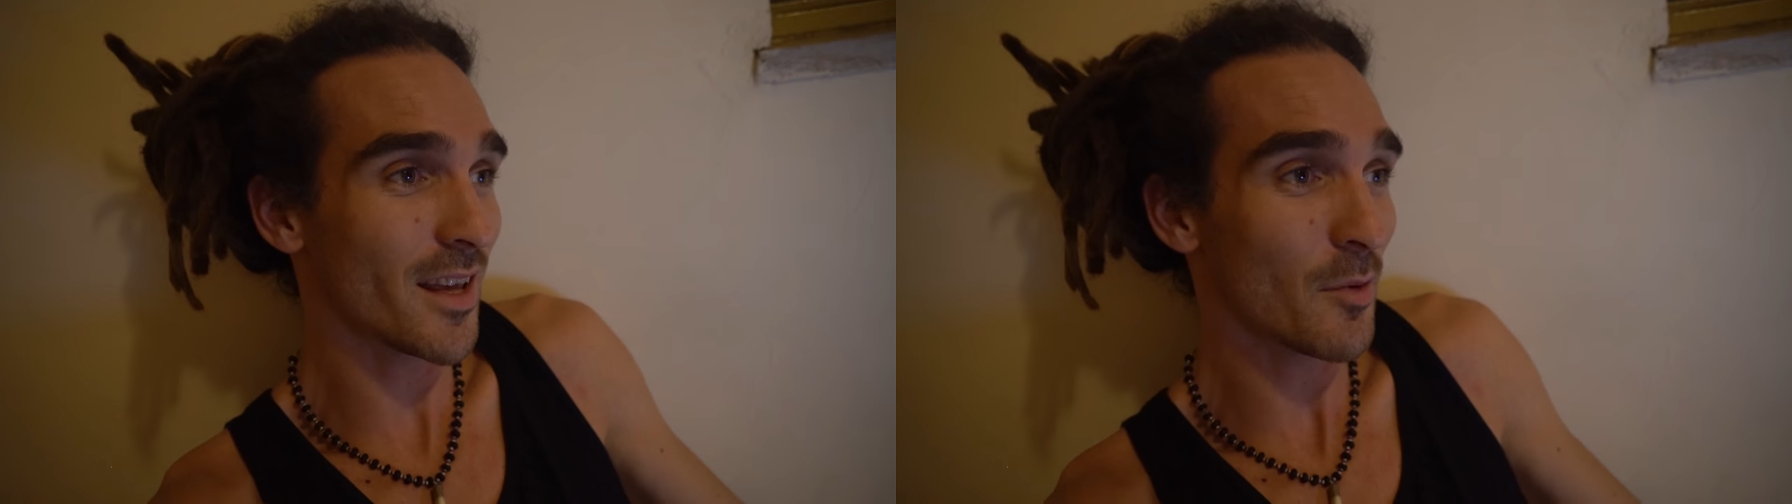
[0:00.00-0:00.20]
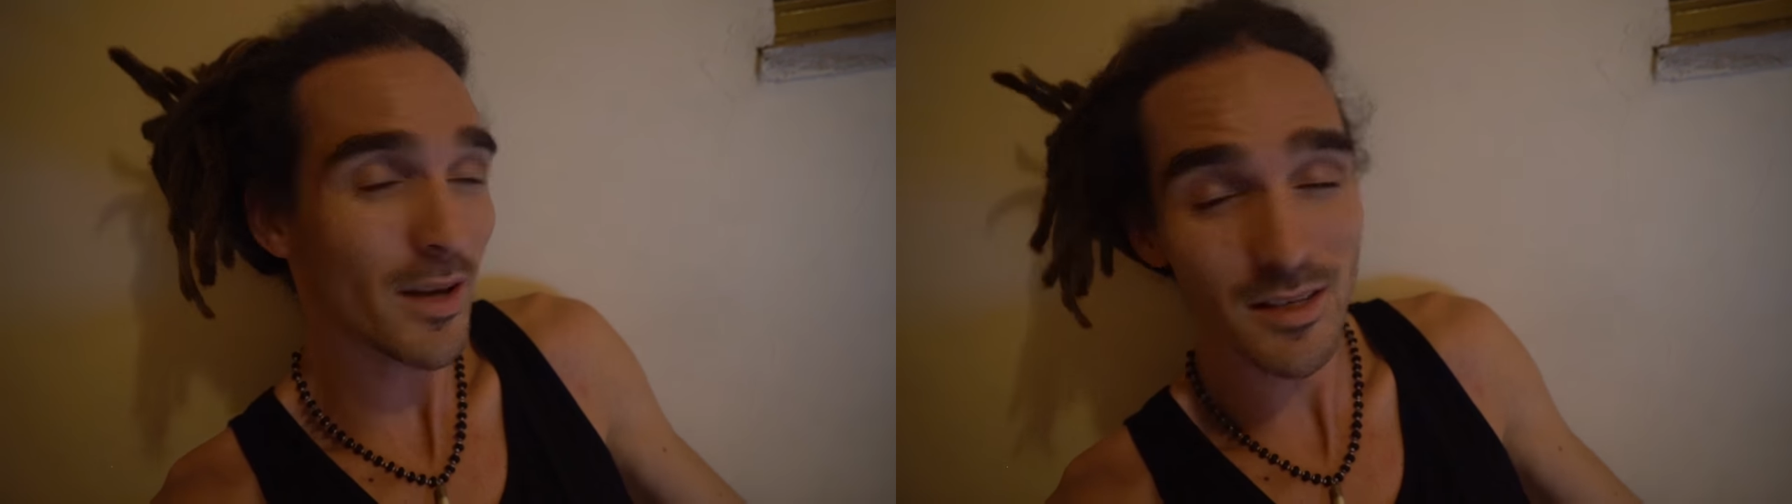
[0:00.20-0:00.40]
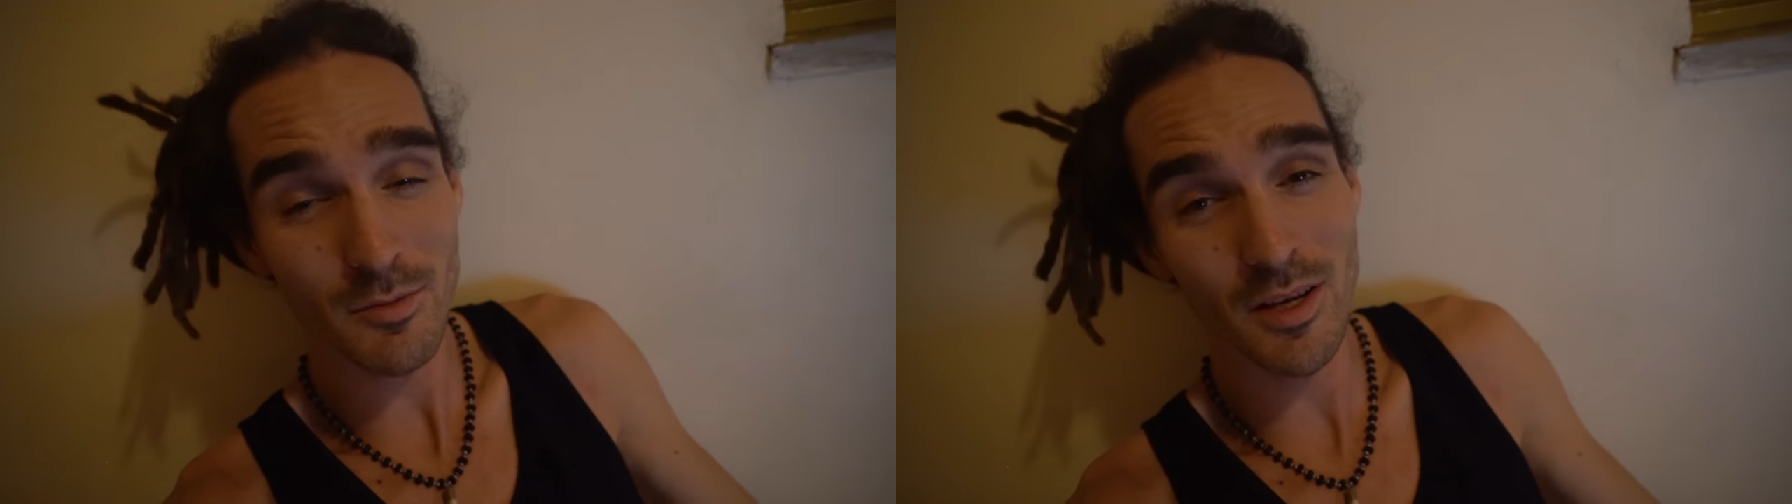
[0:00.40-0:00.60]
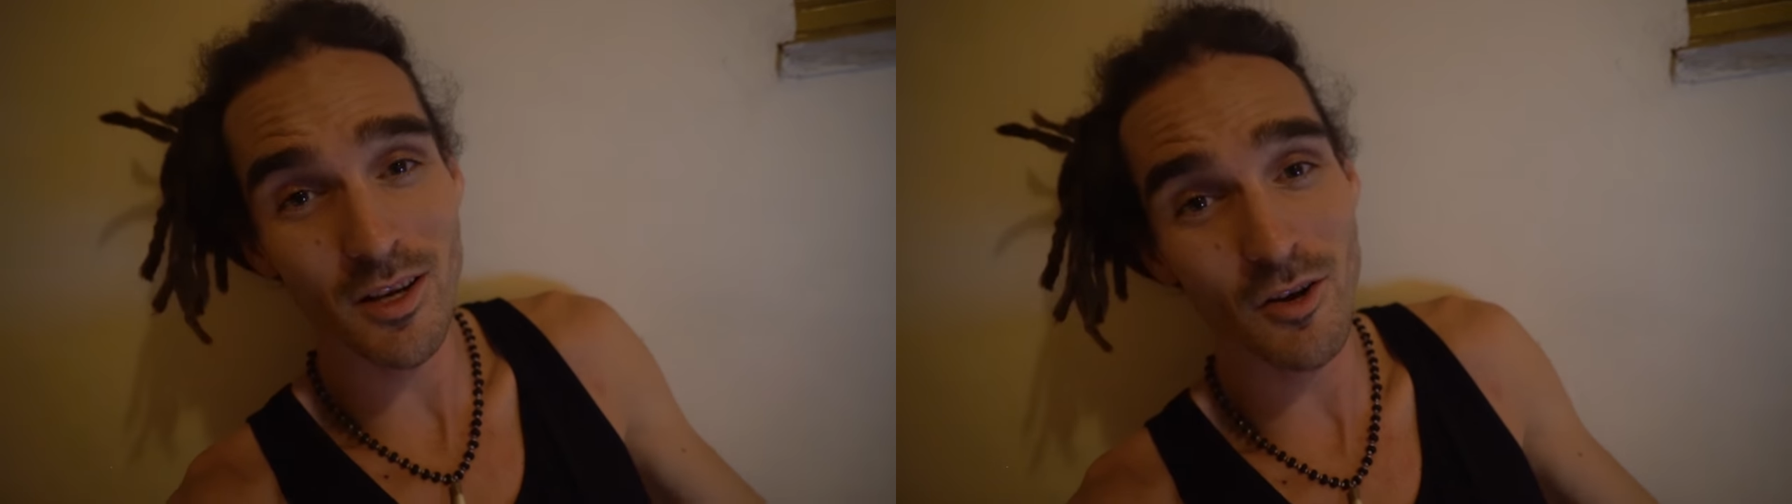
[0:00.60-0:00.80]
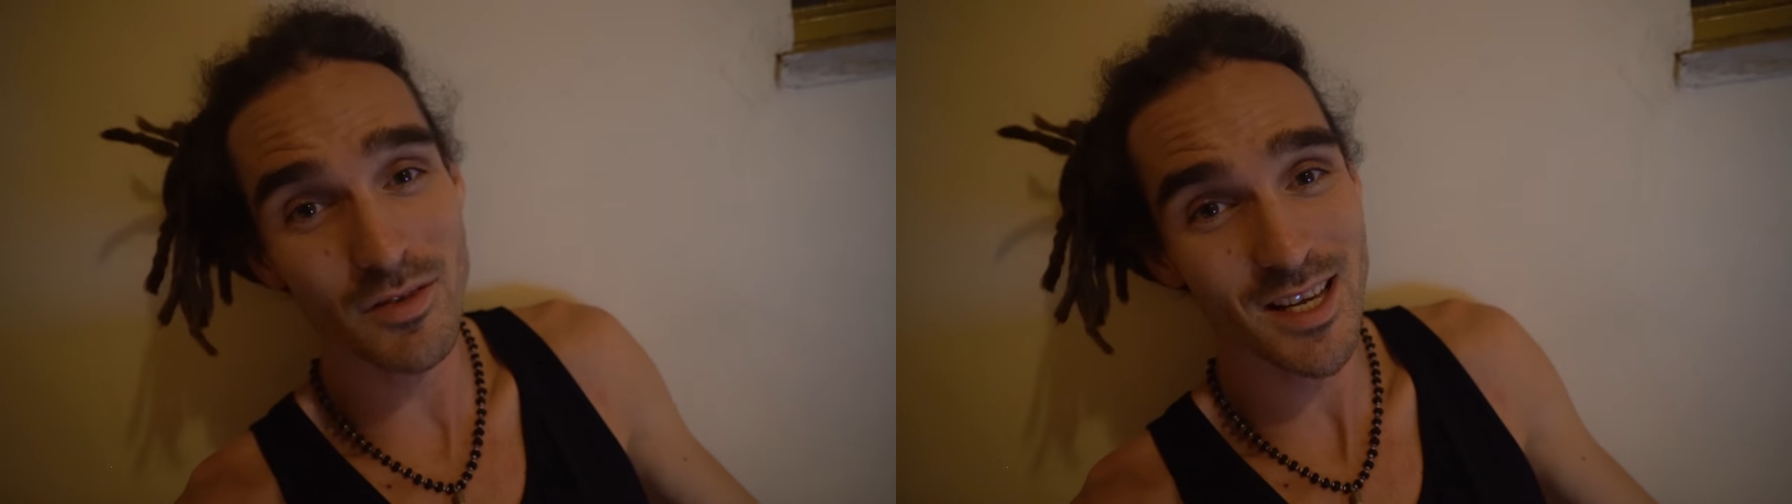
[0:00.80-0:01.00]
yeah, we had some
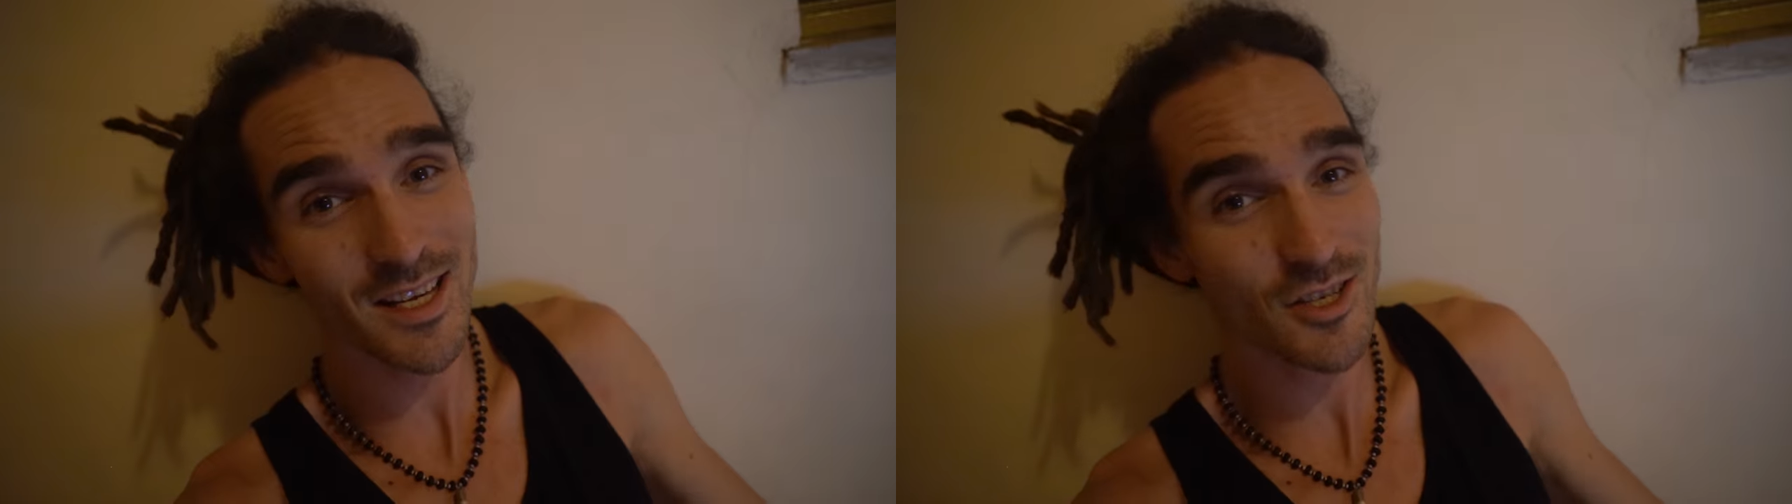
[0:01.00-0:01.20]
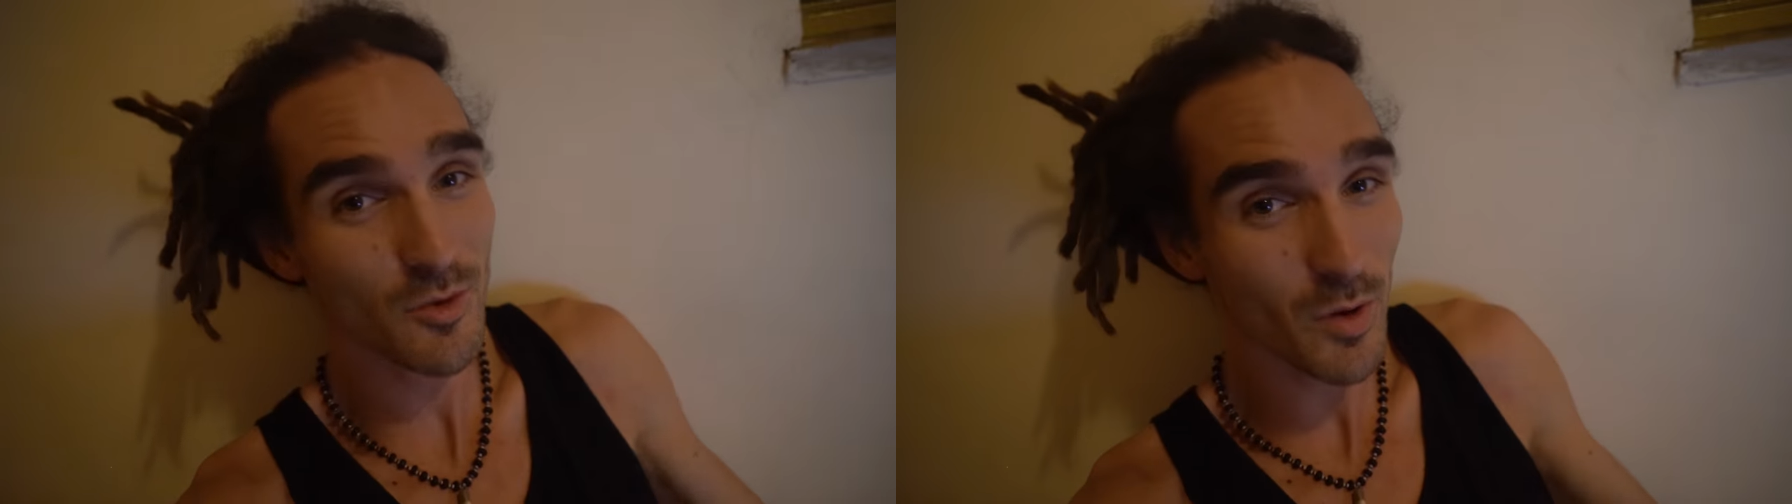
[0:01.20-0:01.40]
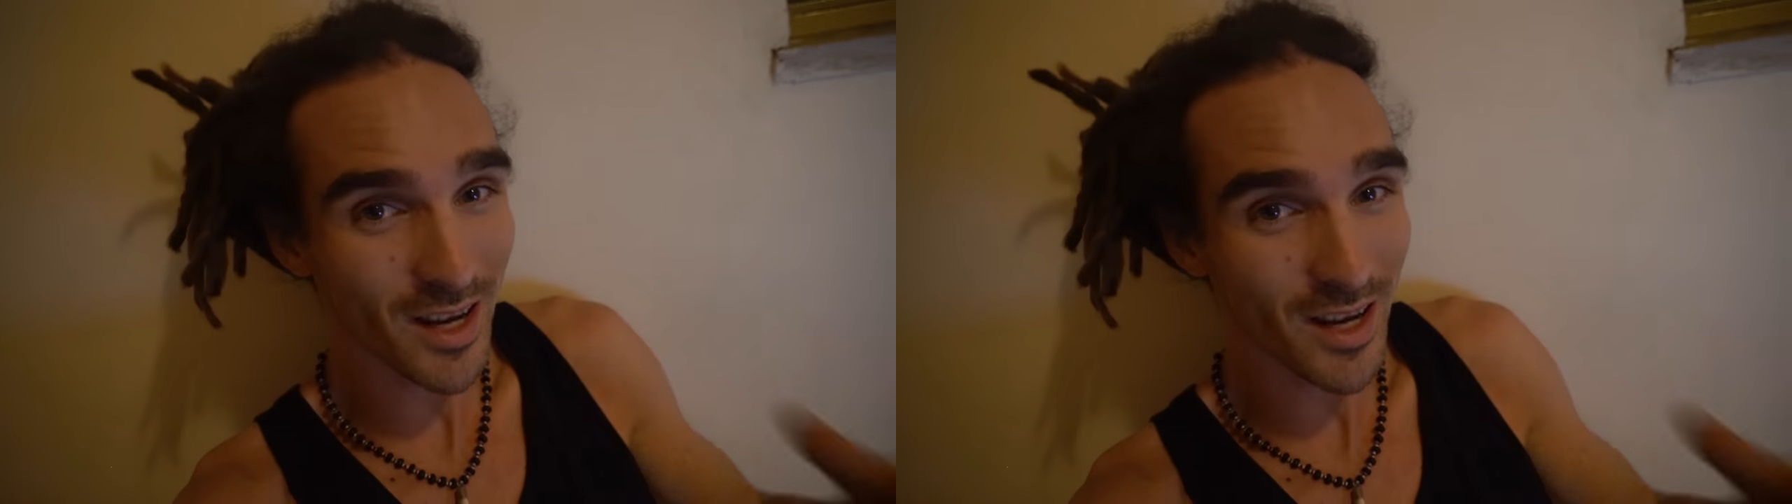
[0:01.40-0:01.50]
good conversation.